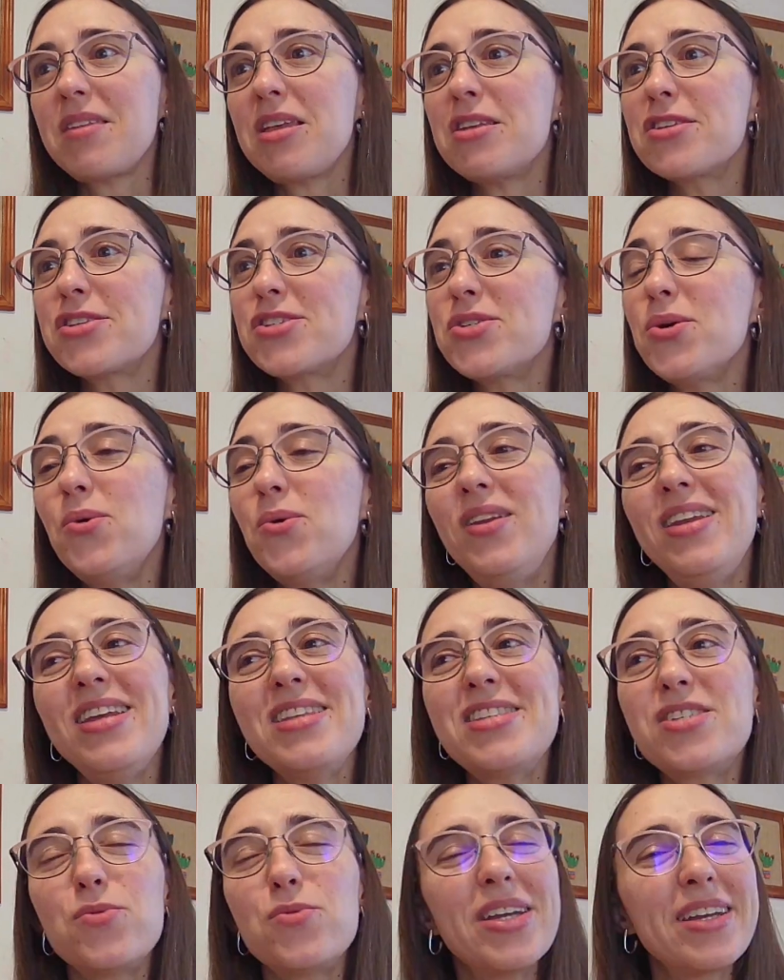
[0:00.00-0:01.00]
So
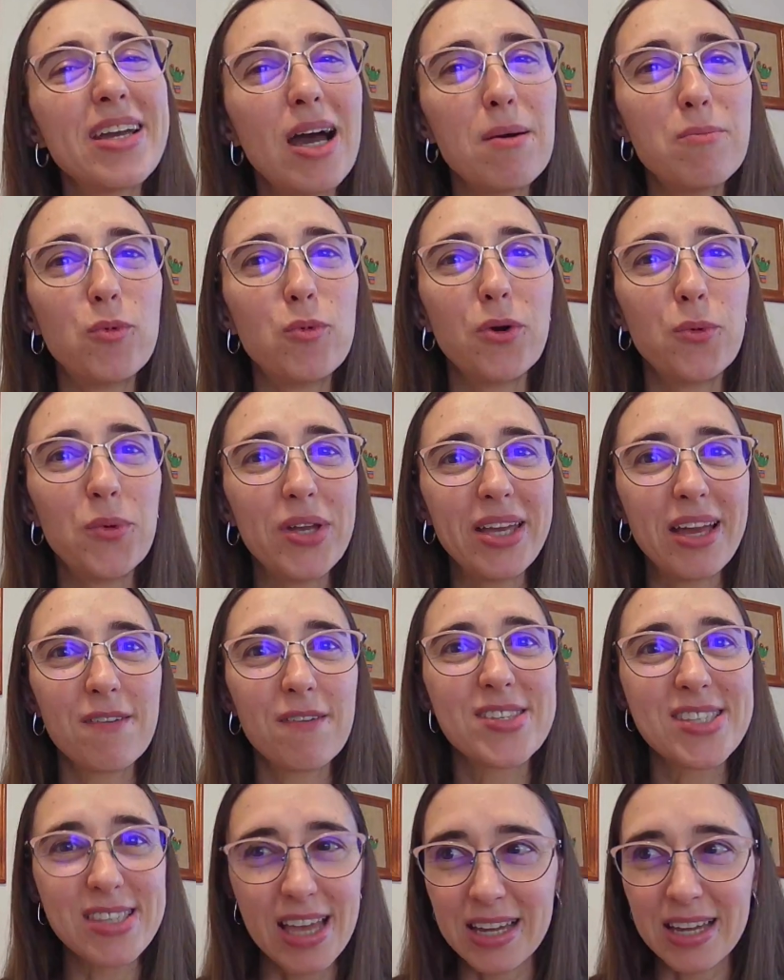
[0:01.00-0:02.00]
let's recap what we have
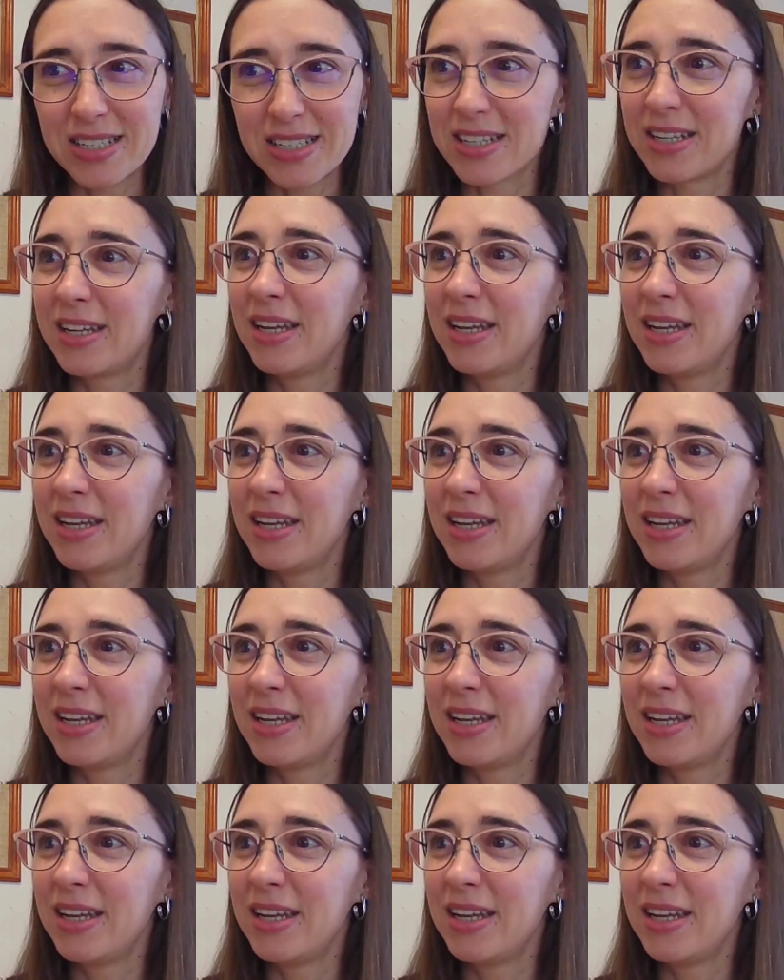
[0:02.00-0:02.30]
said.